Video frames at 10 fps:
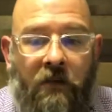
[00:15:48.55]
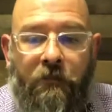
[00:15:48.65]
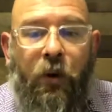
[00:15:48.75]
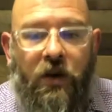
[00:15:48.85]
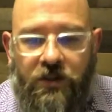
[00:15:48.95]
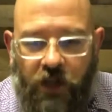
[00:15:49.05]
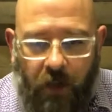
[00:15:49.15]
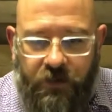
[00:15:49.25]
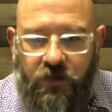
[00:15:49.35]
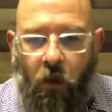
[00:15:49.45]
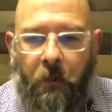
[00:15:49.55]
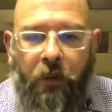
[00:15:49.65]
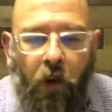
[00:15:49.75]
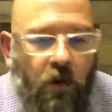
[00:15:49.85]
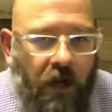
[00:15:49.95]
of push-ups or
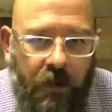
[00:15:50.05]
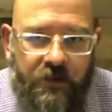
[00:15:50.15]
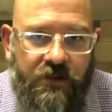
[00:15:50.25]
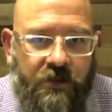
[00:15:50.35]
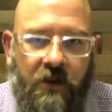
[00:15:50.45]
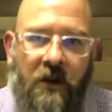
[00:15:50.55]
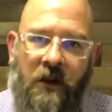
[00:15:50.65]
pull-ups